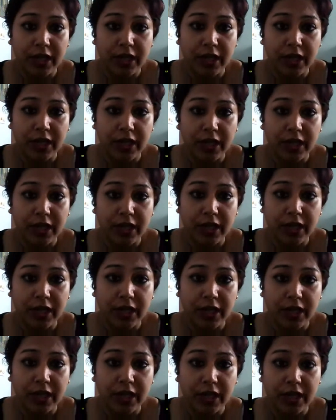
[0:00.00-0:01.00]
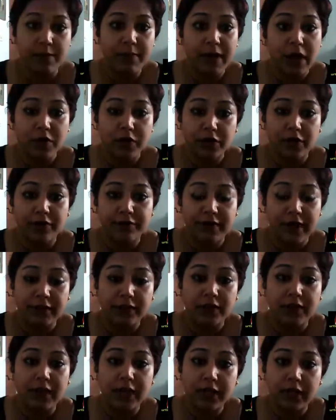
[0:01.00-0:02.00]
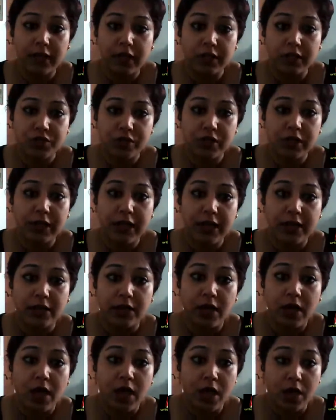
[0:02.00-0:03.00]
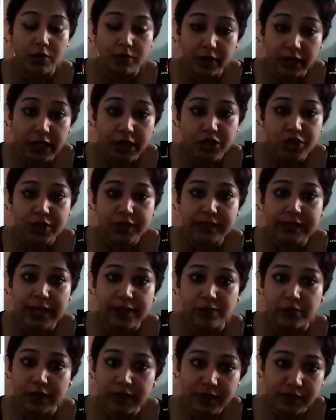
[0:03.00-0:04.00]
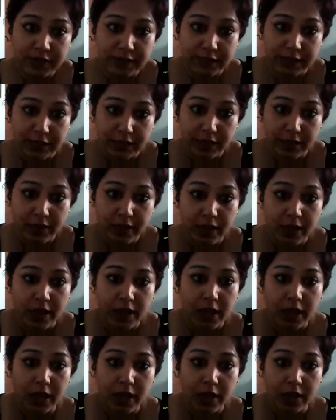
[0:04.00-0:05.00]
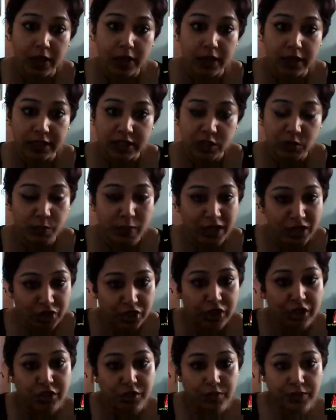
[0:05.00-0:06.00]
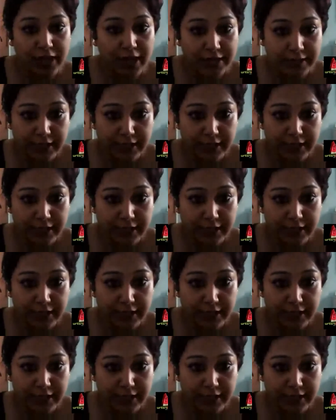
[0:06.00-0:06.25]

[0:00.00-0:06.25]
significant amount of ethnic, cultural, and religious diversity. It's special to that